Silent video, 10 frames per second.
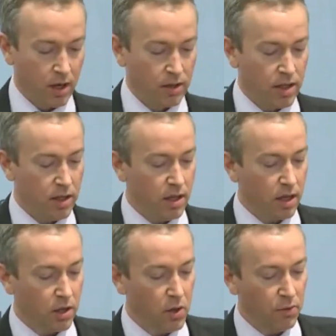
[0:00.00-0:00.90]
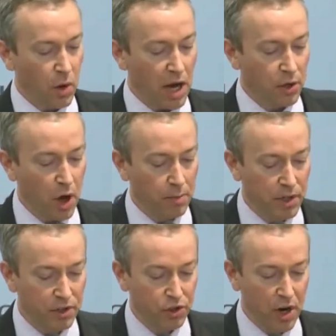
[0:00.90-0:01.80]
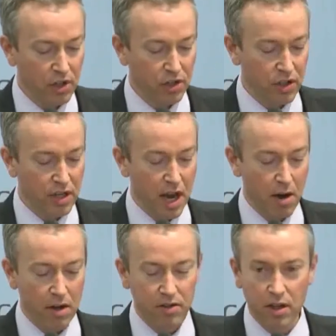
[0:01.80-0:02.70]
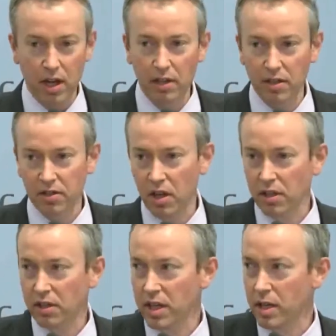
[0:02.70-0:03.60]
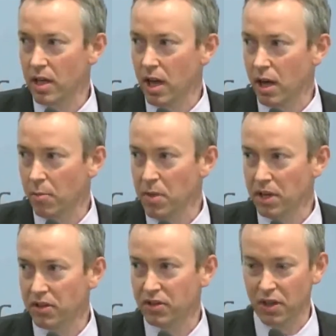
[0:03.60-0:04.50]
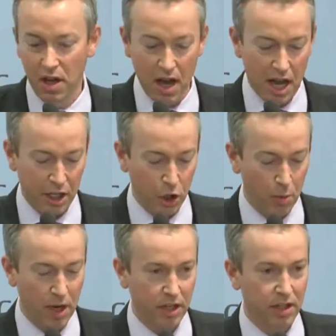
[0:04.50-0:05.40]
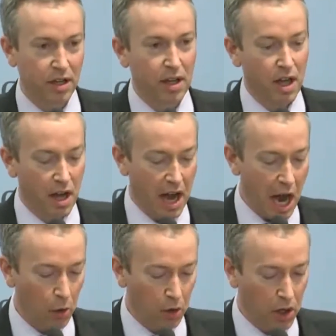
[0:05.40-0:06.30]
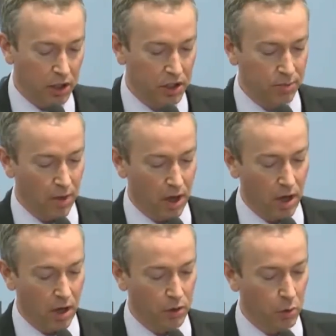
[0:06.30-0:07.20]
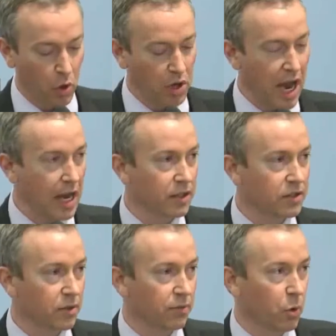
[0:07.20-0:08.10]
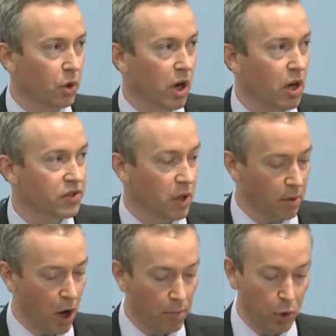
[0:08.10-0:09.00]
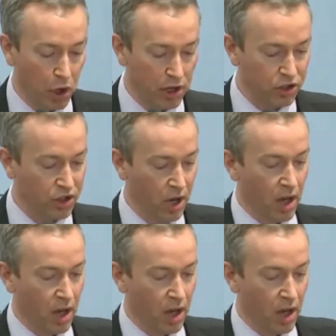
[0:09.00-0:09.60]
The Akufo-Addo administration inherits a decidedly mixed economic outlook. On the one hand, the forecasts are bullish,